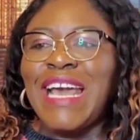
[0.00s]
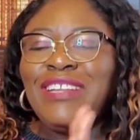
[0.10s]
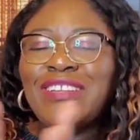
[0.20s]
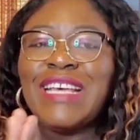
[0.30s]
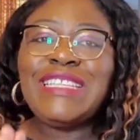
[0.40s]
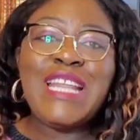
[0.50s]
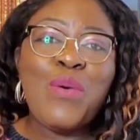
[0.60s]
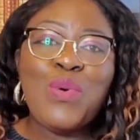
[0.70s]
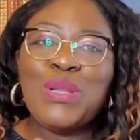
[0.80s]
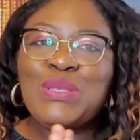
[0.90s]
Another thing
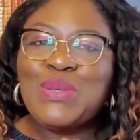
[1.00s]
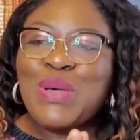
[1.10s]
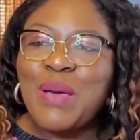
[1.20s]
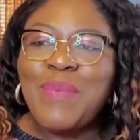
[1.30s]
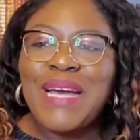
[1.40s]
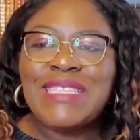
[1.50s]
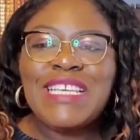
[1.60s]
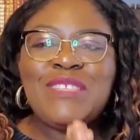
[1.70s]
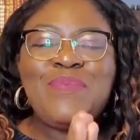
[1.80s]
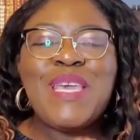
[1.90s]
I want to talk about
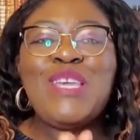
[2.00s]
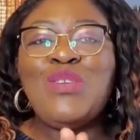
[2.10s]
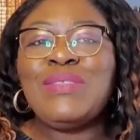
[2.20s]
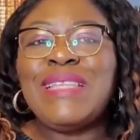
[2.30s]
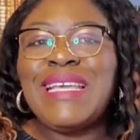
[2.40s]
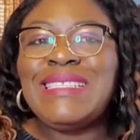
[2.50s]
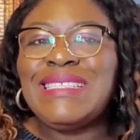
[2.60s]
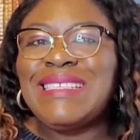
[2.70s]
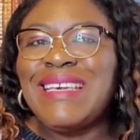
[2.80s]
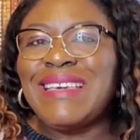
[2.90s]
is being
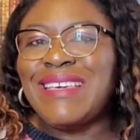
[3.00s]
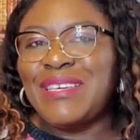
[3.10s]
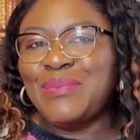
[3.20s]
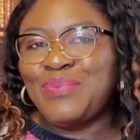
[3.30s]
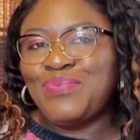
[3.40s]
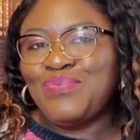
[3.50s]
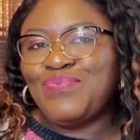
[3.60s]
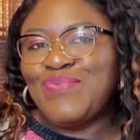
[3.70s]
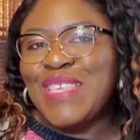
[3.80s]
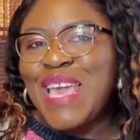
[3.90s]
authentic.
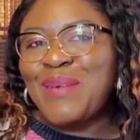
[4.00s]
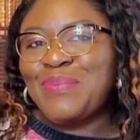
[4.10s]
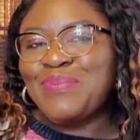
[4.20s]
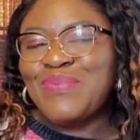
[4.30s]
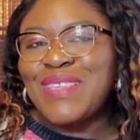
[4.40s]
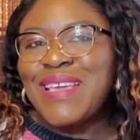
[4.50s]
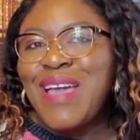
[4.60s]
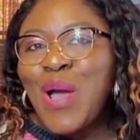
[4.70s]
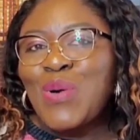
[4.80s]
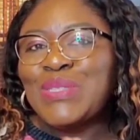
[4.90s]
Yep,
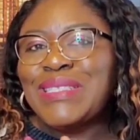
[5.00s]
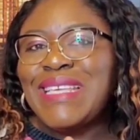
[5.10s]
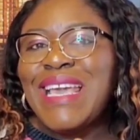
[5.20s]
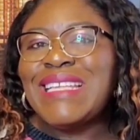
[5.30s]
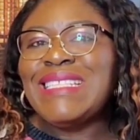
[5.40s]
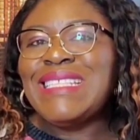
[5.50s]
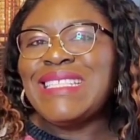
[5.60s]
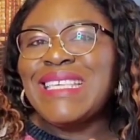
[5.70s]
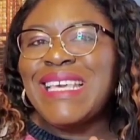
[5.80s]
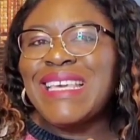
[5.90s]

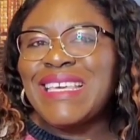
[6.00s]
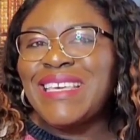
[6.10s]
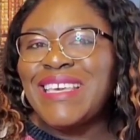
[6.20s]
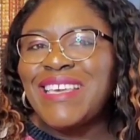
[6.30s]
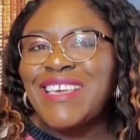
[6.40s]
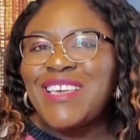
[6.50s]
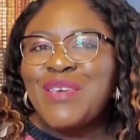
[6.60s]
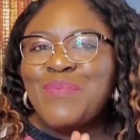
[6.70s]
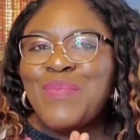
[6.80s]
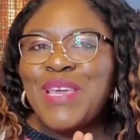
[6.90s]
authentic.
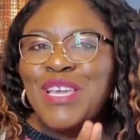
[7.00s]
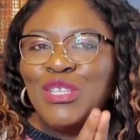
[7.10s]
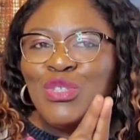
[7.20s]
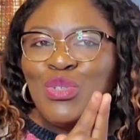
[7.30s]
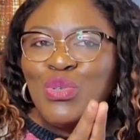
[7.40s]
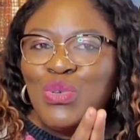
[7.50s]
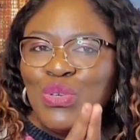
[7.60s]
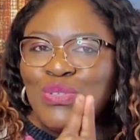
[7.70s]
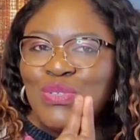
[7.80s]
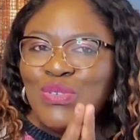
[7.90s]
Being
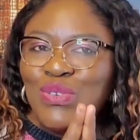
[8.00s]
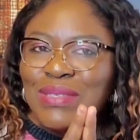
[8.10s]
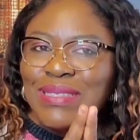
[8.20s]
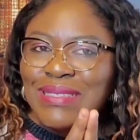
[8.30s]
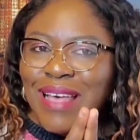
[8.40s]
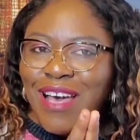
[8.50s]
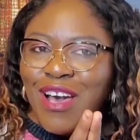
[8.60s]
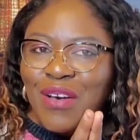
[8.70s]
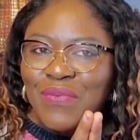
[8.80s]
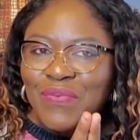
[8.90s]
true to
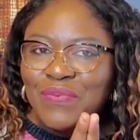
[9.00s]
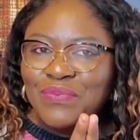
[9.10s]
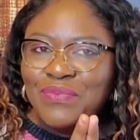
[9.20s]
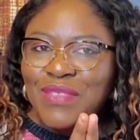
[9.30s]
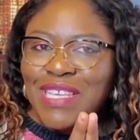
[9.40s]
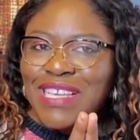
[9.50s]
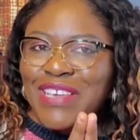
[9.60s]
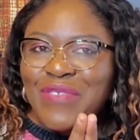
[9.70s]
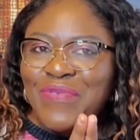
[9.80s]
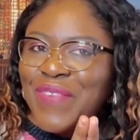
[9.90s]
yourself.
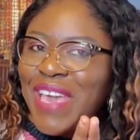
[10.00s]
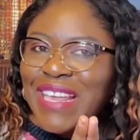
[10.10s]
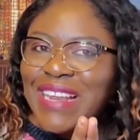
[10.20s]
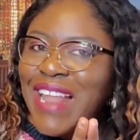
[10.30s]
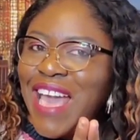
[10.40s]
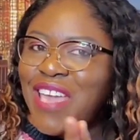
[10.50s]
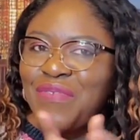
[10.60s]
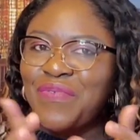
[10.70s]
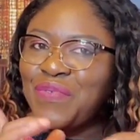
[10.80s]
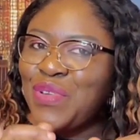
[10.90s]
Fake
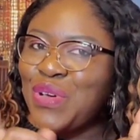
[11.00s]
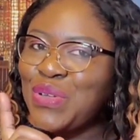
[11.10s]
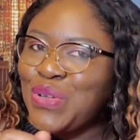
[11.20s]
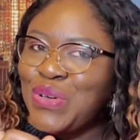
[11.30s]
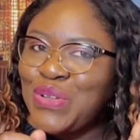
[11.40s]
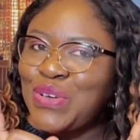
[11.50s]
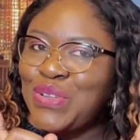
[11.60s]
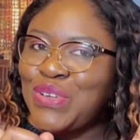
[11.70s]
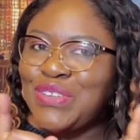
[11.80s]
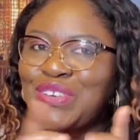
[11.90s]
life. No, no, no,
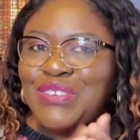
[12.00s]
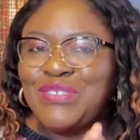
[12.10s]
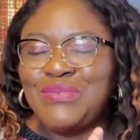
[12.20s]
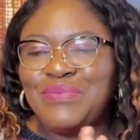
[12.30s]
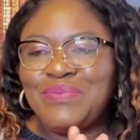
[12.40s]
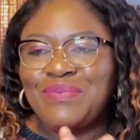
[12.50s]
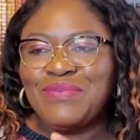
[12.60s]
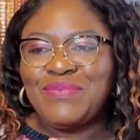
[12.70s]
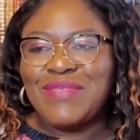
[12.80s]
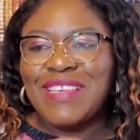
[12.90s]
no, no.
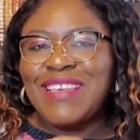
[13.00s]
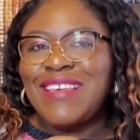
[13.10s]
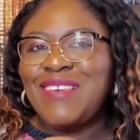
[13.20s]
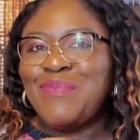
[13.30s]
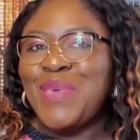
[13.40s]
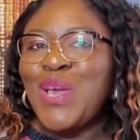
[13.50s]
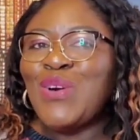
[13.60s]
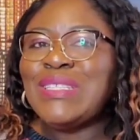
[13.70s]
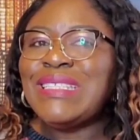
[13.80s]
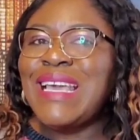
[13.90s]
Be
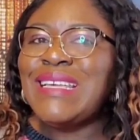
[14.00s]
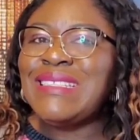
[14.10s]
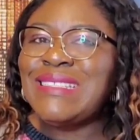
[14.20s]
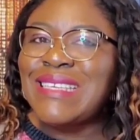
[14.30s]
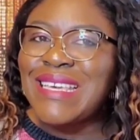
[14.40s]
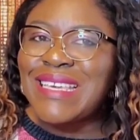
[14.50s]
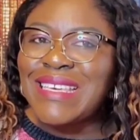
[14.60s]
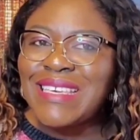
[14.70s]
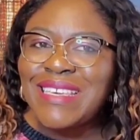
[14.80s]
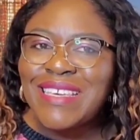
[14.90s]

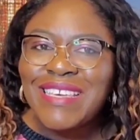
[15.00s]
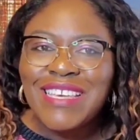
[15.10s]
authentic.